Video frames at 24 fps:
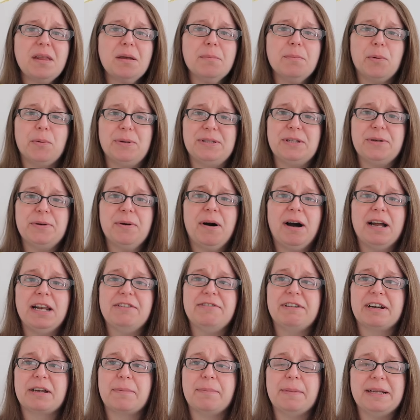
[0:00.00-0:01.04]
But we do highly
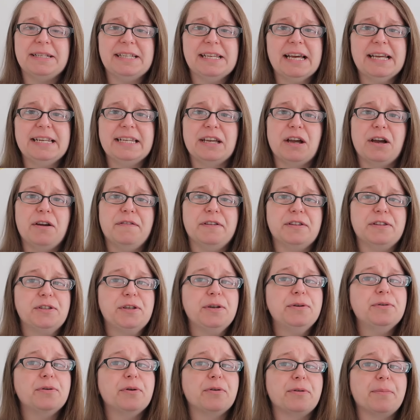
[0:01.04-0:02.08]
recommend heading over
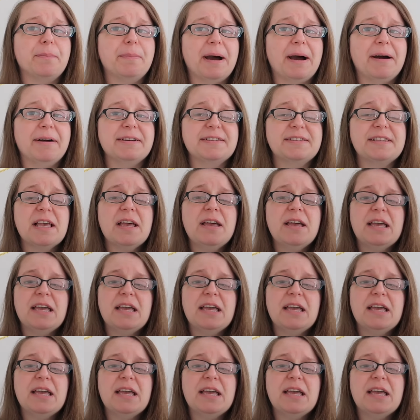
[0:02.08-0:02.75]
to Northern Parrots